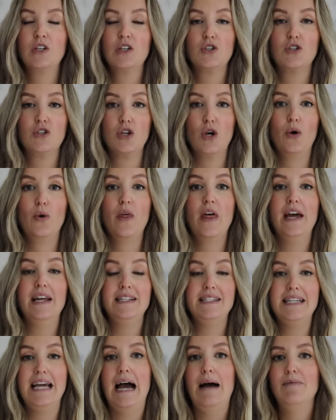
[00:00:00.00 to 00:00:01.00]
So
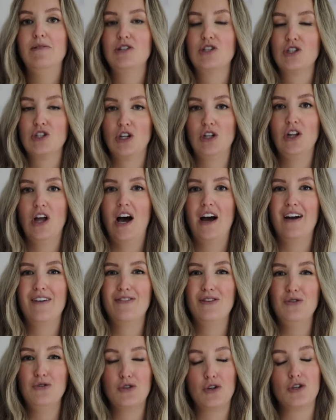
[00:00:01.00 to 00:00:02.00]
it damages a lot
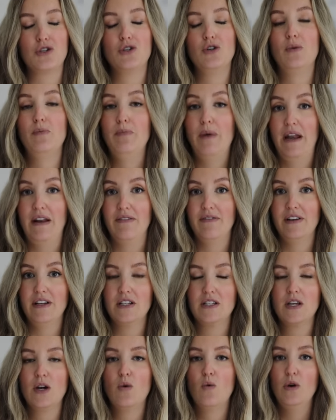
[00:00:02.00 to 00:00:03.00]
of the nutritional
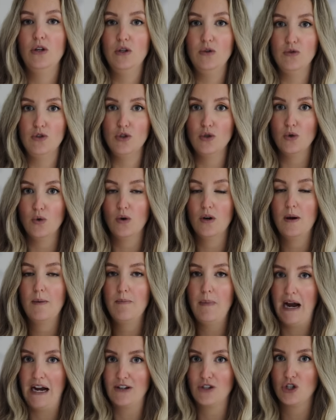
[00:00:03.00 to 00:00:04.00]
benefits when you do
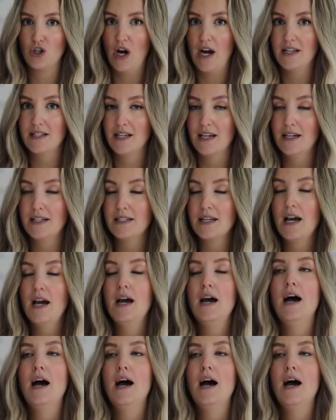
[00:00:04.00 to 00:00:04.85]
pasteurize it.